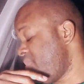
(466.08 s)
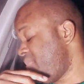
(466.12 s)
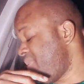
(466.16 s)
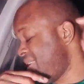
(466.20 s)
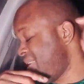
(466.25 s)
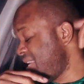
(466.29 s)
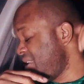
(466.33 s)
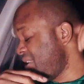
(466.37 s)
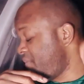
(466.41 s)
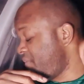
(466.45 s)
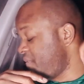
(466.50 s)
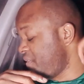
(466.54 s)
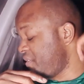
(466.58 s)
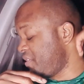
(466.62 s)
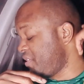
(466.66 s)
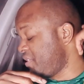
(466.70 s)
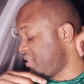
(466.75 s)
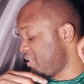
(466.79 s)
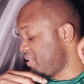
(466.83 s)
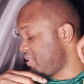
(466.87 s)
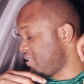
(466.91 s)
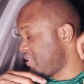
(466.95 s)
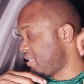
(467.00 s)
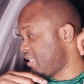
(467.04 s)
Plenty fishes
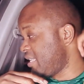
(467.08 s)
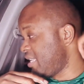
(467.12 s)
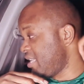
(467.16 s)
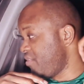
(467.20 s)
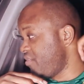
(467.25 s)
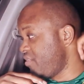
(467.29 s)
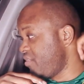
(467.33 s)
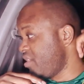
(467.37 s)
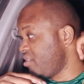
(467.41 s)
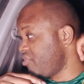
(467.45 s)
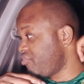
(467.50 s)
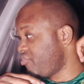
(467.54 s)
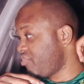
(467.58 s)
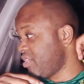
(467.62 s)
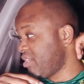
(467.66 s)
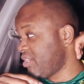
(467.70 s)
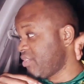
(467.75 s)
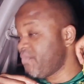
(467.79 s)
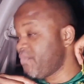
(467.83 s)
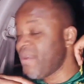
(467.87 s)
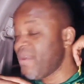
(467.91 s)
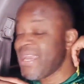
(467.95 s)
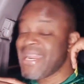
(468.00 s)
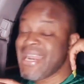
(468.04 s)
in the sea, you don't
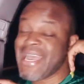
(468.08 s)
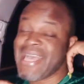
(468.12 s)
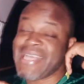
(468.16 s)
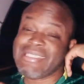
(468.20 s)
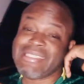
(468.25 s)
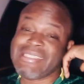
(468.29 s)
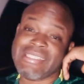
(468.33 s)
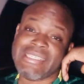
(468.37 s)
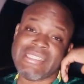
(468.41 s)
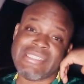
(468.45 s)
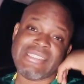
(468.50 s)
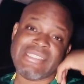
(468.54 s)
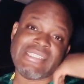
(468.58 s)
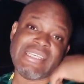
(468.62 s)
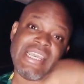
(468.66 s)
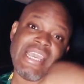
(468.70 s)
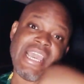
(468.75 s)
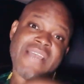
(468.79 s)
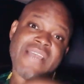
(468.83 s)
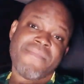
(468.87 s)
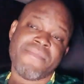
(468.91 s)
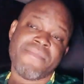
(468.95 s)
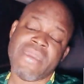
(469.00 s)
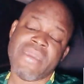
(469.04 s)
trust. Where Naeto C
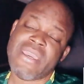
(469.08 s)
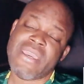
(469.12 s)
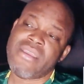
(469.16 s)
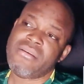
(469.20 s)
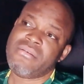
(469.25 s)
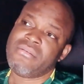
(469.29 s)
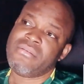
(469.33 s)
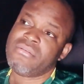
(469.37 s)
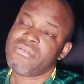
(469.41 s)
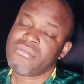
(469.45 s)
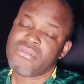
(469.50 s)
at, man?